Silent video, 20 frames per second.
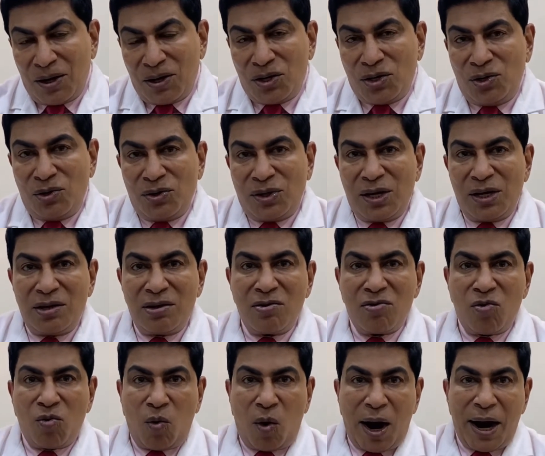Do you think the
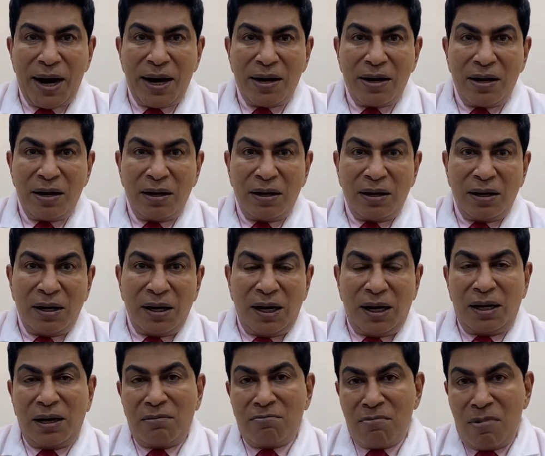ride
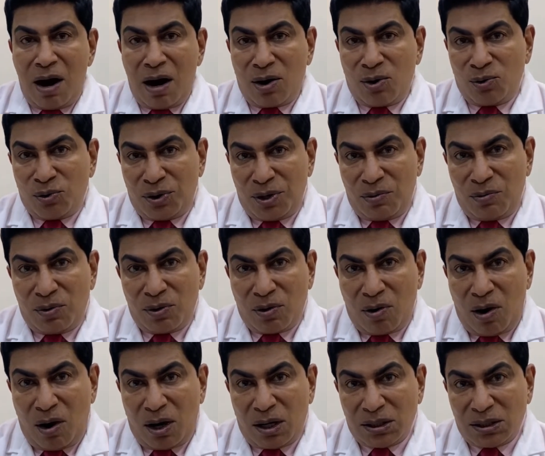in a Maruti would
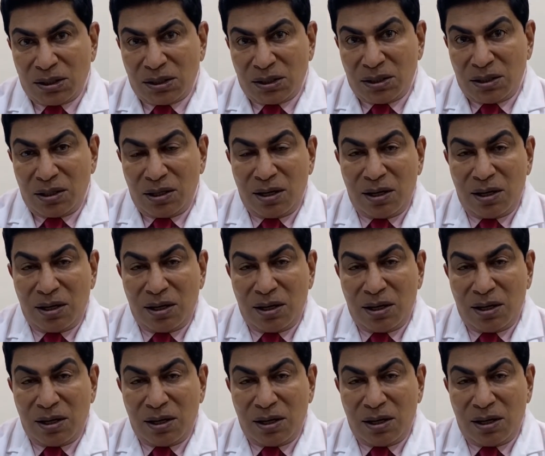cost